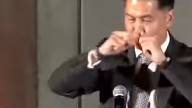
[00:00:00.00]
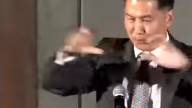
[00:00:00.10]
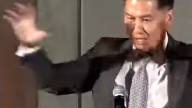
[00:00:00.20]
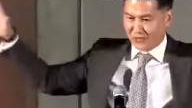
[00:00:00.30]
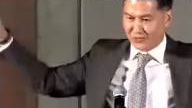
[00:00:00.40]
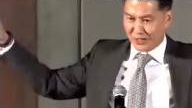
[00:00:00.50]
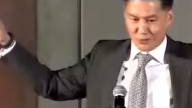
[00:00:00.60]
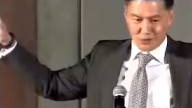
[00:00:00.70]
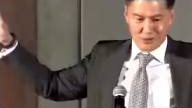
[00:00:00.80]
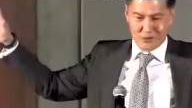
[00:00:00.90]

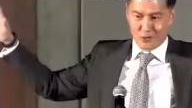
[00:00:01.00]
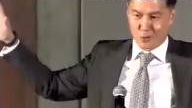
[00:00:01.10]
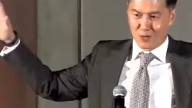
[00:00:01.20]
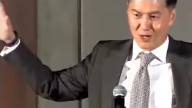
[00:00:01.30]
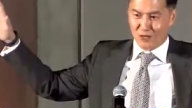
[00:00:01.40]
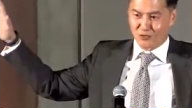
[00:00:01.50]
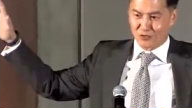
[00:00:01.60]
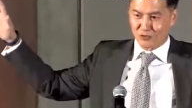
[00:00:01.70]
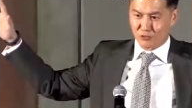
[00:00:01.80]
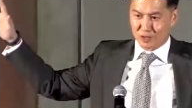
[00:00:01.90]
blacked-out warehouse
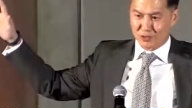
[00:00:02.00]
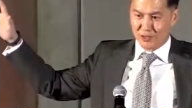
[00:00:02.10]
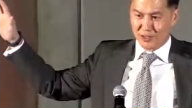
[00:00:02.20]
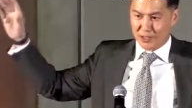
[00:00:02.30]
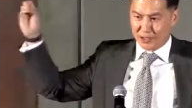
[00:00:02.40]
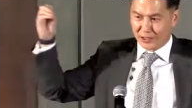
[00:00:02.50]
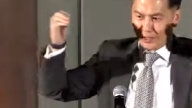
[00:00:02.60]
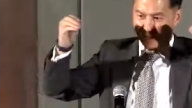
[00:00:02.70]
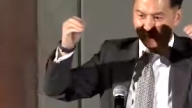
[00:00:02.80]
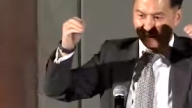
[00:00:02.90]
district, and
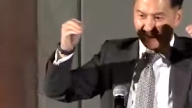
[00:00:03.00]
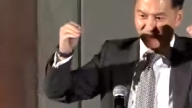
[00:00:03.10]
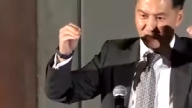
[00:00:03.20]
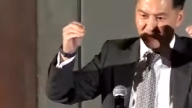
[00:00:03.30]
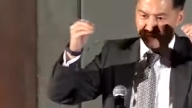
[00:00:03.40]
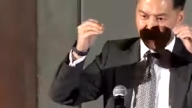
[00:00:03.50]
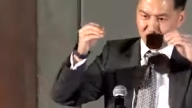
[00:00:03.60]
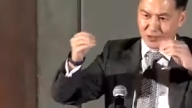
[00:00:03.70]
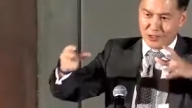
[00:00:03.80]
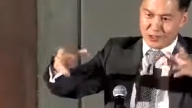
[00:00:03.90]
then 10 seconds
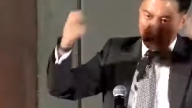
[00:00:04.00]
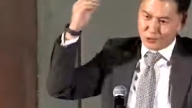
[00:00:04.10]
later,